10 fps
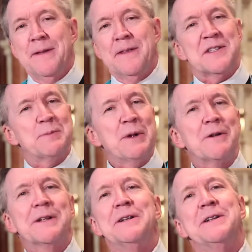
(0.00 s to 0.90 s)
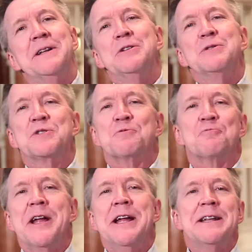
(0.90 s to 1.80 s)
The Spirit continues to
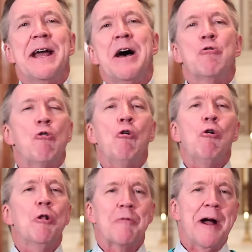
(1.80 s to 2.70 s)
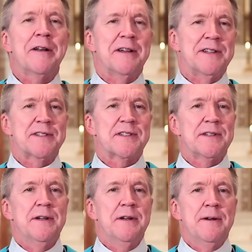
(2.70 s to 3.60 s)
rain down all around us,
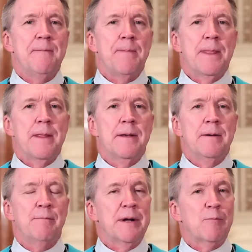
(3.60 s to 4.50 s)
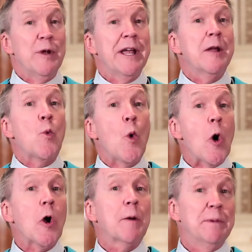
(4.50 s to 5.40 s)
but we can
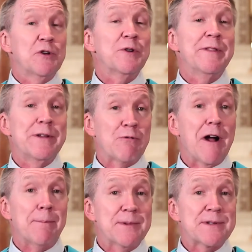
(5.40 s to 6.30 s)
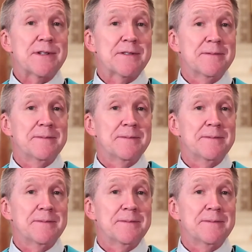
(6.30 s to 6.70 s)
walk between the drops.